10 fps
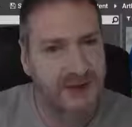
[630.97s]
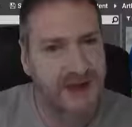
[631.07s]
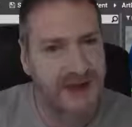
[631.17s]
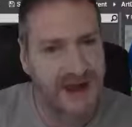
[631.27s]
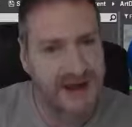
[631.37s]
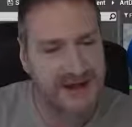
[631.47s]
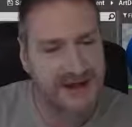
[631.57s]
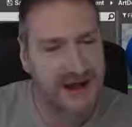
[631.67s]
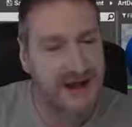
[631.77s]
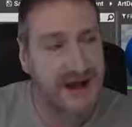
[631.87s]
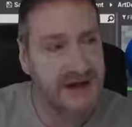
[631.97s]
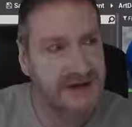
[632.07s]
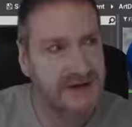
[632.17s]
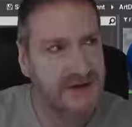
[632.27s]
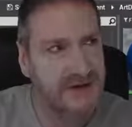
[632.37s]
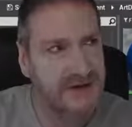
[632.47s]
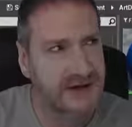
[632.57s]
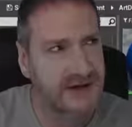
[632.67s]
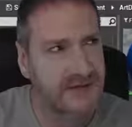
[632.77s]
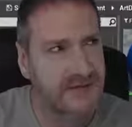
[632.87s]
by an artist
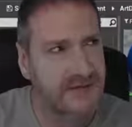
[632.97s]
called